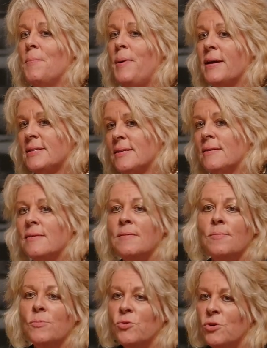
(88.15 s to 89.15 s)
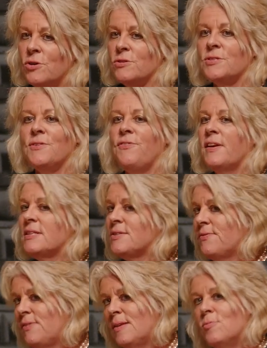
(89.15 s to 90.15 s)
better, more
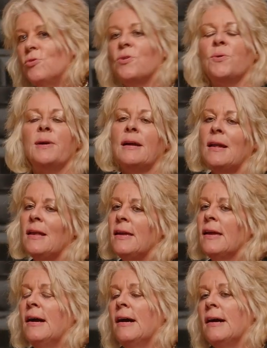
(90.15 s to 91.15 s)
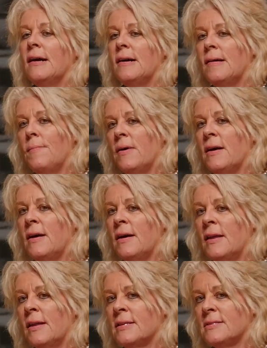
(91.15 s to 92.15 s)
cost-effectively, more quickly,
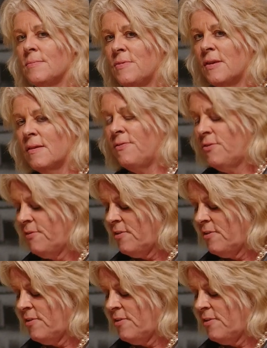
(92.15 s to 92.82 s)
and that's something I feel